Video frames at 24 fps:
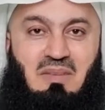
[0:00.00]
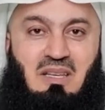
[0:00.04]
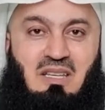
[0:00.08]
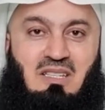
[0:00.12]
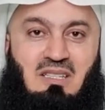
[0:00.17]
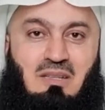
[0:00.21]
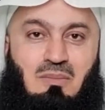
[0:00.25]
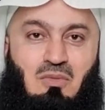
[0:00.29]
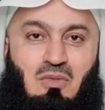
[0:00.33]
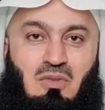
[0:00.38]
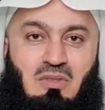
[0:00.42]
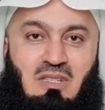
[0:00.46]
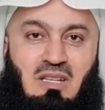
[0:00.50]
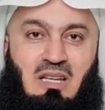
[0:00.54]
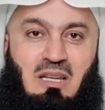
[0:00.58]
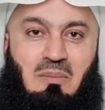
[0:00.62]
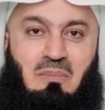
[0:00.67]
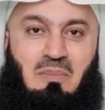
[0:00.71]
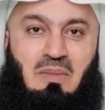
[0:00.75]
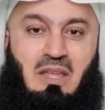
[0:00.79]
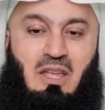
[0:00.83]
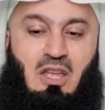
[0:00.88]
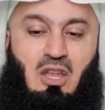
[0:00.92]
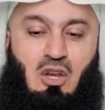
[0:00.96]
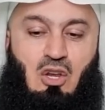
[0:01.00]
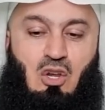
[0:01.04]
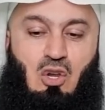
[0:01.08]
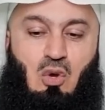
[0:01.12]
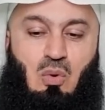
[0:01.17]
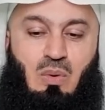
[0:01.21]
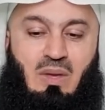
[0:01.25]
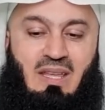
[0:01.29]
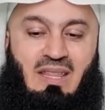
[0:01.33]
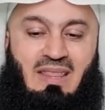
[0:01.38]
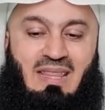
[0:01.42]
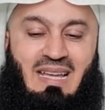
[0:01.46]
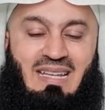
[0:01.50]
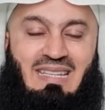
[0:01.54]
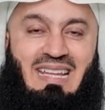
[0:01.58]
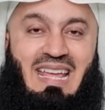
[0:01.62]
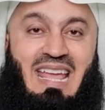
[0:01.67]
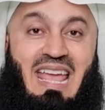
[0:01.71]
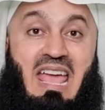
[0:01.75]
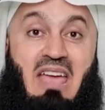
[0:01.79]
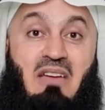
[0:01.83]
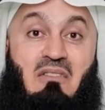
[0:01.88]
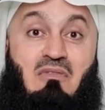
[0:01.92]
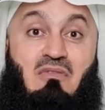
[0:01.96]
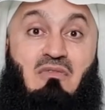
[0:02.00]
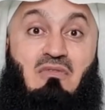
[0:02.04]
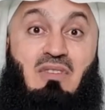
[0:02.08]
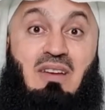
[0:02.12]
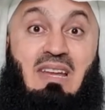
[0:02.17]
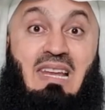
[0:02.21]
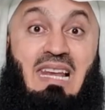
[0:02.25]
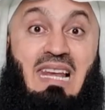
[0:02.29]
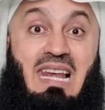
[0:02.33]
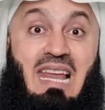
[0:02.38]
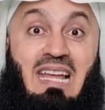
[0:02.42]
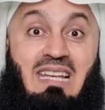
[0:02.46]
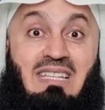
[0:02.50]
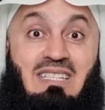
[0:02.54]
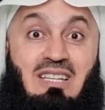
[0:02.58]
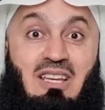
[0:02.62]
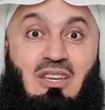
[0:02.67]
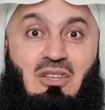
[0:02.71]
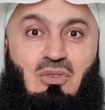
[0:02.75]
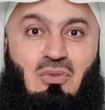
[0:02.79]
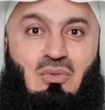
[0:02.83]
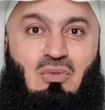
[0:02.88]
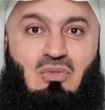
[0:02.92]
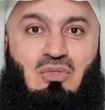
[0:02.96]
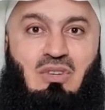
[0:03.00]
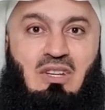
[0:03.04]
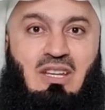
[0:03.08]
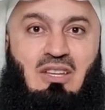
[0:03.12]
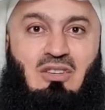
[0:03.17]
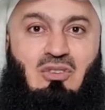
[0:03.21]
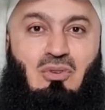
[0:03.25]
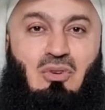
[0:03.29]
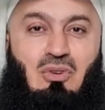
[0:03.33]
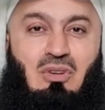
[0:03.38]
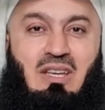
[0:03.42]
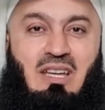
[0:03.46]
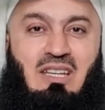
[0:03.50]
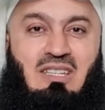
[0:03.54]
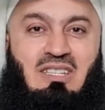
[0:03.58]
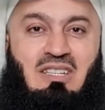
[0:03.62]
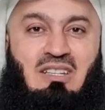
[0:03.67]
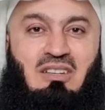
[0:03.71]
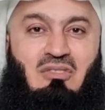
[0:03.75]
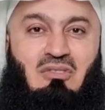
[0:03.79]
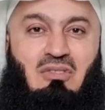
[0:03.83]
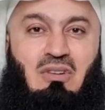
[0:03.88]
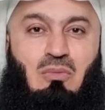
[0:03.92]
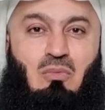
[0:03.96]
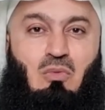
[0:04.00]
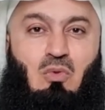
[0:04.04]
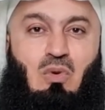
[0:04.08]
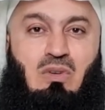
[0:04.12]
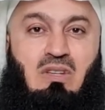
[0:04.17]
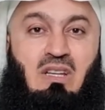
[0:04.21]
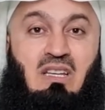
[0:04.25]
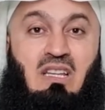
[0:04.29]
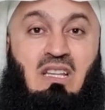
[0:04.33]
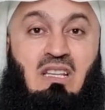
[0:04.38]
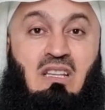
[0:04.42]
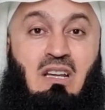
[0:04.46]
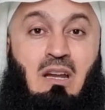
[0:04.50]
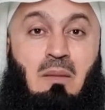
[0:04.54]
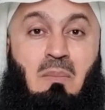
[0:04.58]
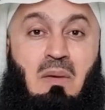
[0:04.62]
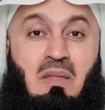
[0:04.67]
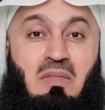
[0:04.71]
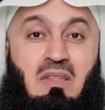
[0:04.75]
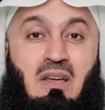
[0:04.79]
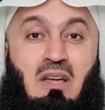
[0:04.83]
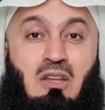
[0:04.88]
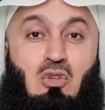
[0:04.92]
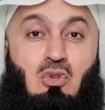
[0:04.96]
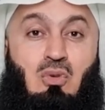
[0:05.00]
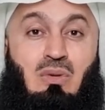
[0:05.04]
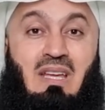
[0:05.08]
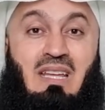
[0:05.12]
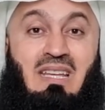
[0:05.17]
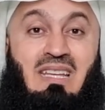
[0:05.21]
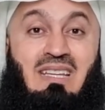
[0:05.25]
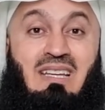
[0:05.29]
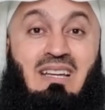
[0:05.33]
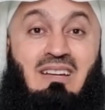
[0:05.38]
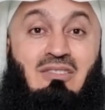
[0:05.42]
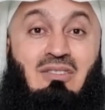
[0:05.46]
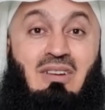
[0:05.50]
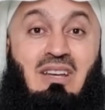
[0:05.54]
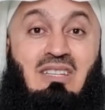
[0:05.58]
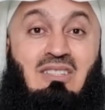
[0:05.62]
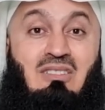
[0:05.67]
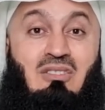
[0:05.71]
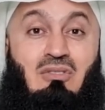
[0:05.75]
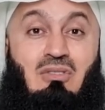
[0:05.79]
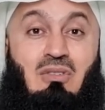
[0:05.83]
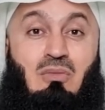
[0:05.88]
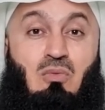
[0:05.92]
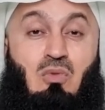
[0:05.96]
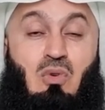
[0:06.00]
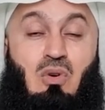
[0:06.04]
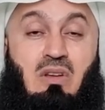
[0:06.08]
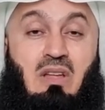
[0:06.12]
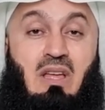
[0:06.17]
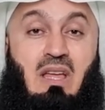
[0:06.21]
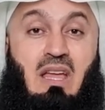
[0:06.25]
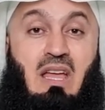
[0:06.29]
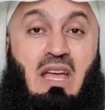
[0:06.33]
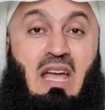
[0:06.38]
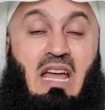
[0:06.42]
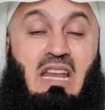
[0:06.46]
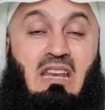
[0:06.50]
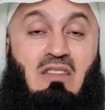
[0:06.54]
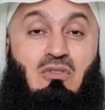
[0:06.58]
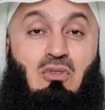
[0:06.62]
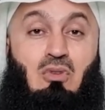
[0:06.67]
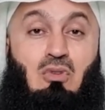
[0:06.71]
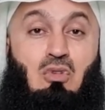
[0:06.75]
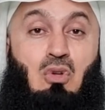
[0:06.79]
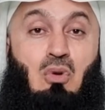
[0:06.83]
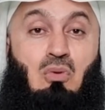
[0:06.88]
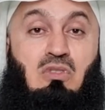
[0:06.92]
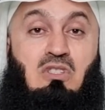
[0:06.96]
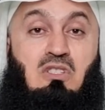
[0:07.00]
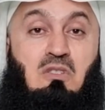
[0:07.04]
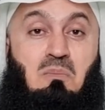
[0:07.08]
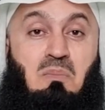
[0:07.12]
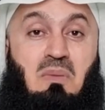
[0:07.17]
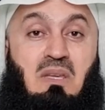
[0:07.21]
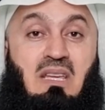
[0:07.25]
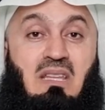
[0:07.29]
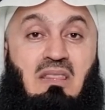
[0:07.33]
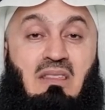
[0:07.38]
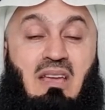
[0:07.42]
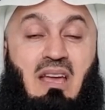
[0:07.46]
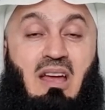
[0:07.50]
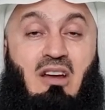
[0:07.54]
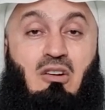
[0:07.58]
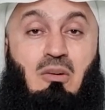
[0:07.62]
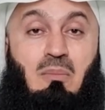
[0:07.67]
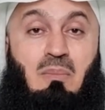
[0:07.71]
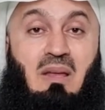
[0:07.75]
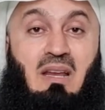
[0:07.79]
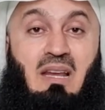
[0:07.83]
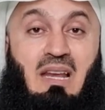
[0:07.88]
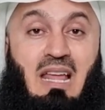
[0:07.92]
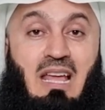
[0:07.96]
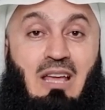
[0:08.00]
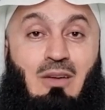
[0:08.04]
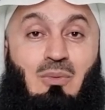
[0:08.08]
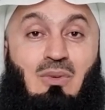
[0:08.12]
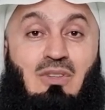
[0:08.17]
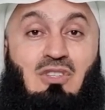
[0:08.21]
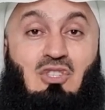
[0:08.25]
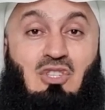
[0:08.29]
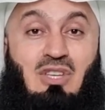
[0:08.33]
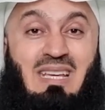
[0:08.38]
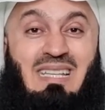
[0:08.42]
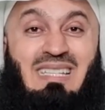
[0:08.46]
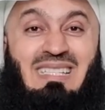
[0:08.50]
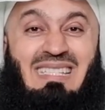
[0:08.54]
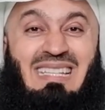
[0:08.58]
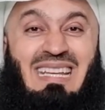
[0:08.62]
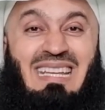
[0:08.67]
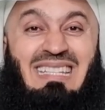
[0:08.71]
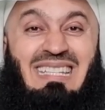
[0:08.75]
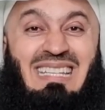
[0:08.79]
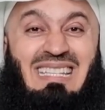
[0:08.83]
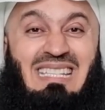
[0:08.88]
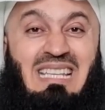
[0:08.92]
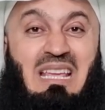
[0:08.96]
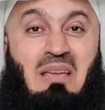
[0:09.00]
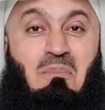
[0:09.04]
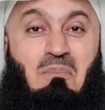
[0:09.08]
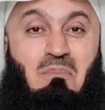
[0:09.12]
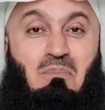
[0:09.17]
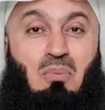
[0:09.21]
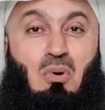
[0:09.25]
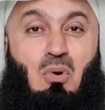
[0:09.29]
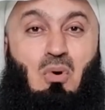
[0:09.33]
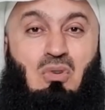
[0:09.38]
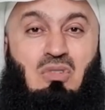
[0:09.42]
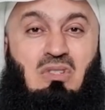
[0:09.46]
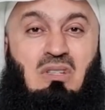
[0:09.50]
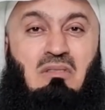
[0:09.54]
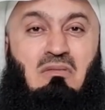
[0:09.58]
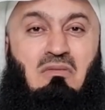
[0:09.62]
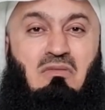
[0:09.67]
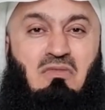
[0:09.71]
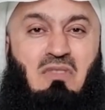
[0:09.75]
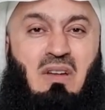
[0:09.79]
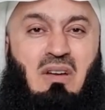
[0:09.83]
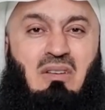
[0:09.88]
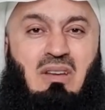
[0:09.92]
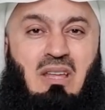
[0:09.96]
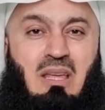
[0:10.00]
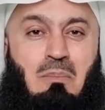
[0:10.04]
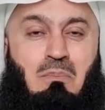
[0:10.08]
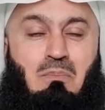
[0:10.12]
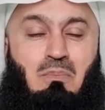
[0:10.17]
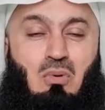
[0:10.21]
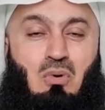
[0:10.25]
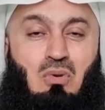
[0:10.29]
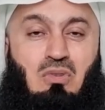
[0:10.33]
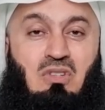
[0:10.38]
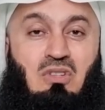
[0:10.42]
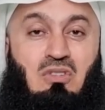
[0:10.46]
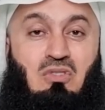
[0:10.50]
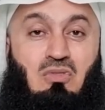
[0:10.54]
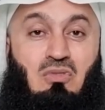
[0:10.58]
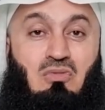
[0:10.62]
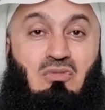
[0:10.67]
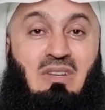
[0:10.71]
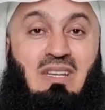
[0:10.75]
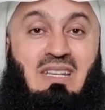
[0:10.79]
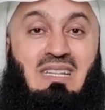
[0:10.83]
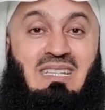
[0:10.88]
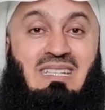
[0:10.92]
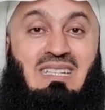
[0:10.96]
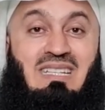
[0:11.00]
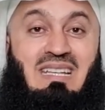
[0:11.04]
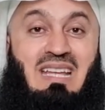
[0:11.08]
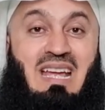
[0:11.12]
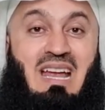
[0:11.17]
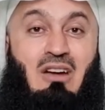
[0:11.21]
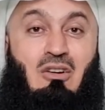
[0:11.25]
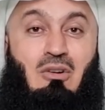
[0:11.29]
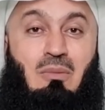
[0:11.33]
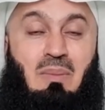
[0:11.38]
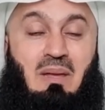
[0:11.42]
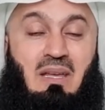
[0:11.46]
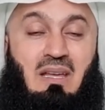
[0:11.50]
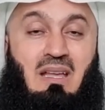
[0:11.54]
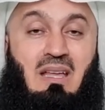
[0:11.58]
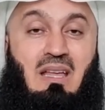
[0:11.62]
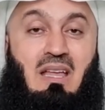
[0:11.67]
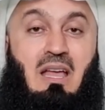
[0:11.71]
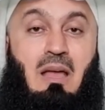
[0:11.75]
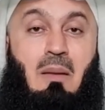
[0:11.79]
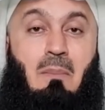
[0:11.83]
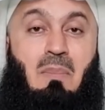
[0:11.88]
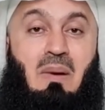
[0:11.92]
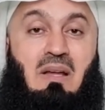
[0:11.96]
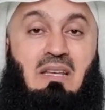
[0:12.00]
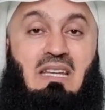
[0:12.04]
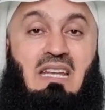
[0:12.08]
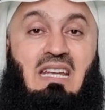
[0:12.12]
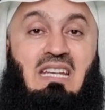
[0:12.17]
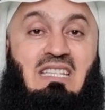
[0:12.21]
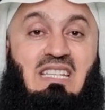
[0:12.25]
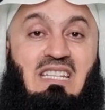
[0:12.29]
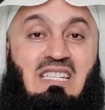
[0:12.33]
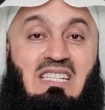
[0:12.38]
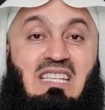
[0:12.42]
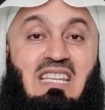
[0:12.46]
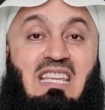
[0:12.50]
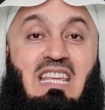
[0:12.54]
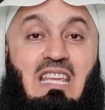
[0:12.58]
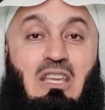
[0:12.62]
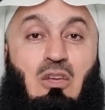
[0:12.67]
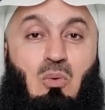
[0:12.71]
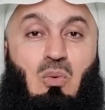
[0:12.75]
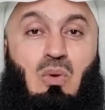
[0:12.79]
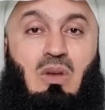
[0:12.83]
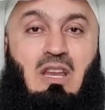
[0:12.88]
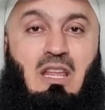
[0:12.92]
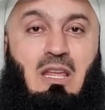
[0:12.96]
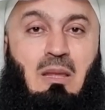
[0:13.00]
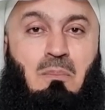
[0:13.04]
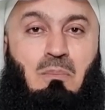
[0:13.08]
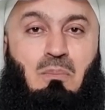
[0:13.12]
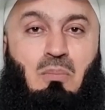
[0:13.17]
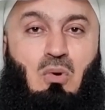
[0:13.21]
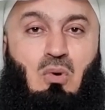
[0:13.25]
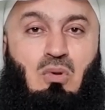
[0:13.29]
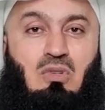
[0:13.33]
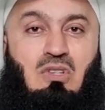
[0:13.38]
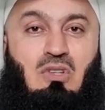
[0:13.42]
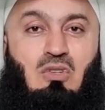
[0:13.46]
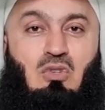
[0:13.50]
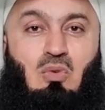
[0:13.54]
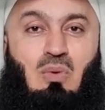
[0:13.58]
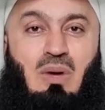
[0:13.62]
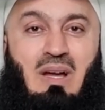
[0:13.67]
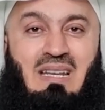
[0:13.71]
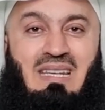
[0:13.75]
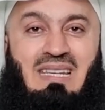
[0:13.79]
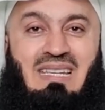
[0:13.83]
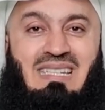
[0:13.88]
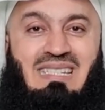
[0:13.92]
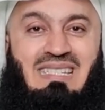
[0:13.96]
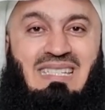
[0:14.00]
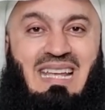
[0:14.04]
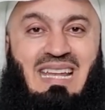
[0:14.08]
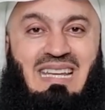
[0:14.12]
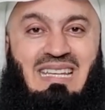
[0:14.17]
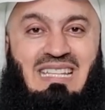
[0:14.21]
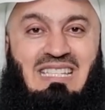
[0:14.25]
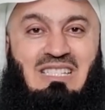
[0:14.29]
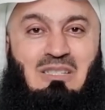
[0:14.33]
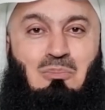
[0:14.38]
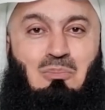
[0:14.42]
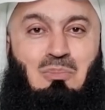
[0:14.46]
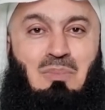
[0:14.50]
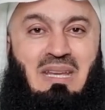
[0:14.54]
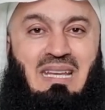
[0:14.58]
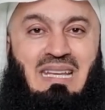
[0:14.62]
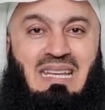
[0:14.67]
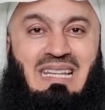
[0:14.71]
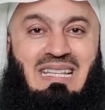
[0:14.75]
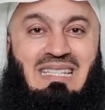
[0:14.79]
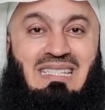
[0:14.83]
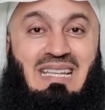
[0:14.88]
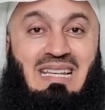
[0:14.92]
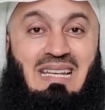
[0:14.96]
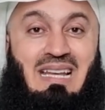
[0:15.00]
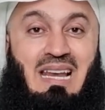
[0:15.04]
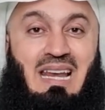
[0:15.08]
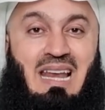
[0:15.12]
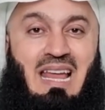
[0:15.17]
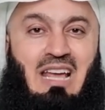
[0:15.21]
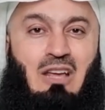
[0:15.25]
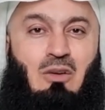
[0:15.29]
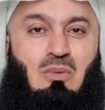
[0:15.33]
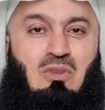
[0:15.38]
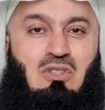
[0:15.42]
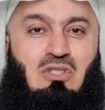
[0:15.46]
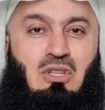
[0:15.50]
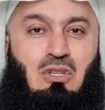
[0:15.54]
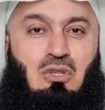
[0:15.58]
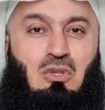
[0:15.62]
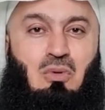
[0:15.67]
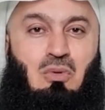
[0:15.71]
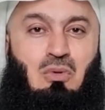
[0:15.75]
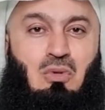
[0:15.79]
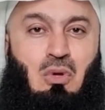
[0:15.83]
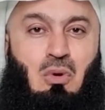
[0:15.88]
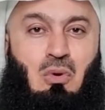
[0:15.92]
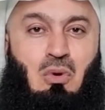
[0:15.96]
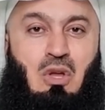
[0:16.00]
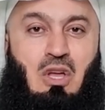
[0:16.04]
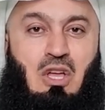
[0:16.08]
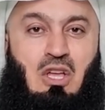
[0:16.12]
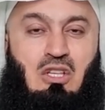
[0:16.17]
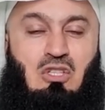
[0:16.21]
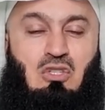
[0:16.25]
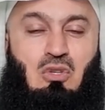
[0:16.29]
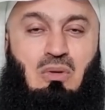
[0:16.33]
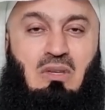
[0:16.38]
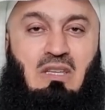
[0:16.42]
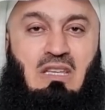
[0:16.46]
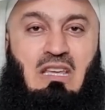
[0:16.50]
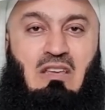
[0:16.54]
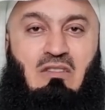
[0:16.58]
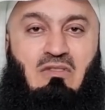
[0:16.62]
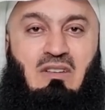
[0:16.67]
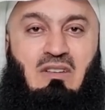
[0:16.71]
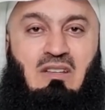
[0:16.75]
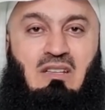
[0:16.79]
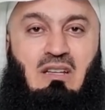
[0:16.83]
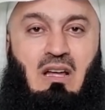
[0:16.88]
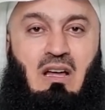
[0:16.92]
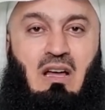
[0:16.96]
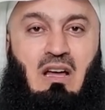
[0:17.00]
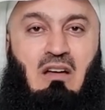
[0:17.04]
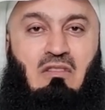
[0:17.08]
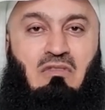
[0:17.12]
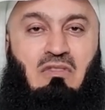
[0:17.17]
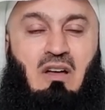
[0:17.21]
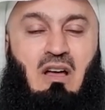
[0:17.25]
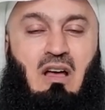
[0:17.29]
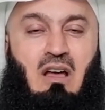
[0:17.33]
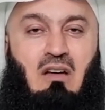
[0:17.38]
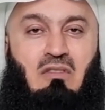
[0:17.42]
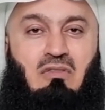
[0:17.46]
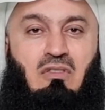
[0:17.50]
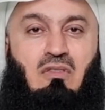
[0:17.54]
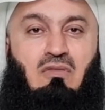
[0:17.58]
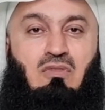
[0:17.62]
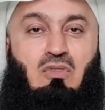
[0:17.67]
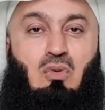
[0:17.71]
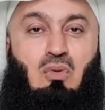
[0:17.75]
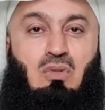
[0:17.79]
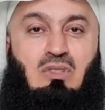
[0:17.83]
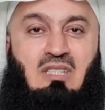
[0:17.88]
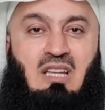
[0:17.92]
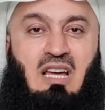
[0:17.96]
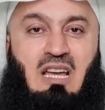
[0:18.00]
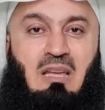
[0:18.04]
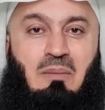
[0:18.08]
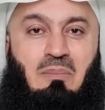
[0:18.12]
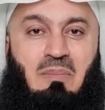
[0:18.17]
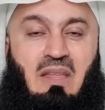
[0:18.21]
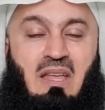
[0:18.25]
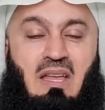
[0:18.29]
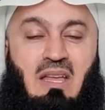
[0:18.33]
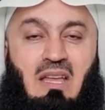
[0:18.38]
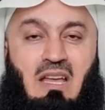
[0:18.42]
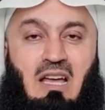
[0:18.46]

make some more time? Knowing that every letter you read, you're getting a reward. And in Ramadan, you're getting a greater reward. And if you don't speak the Arabic language, yes, it is important, very important to read it in Arabic. But it is equally important to understand its meanings in a language that you know. So give it half of your time.